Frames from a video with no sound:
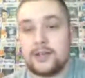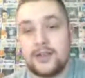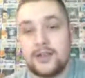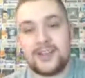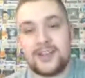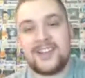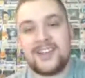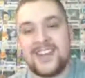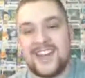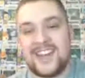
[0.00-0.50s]

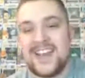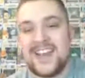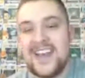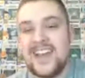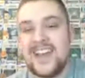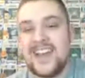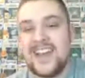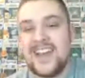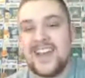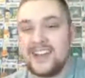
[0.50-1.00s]
It
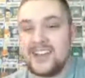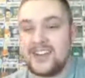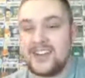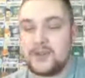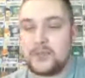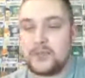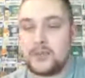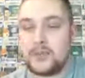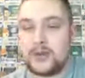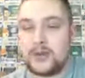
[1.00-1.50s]

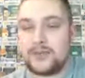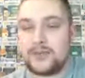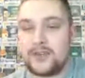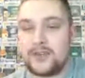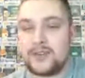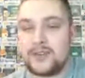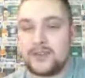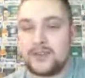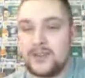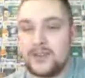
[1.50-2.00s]
is pretty
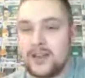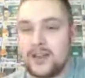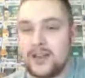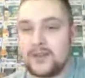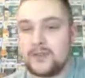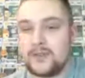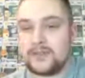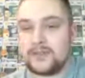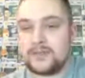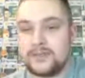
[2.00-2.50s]

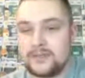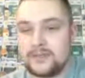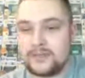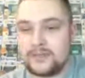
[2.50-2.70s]
fun.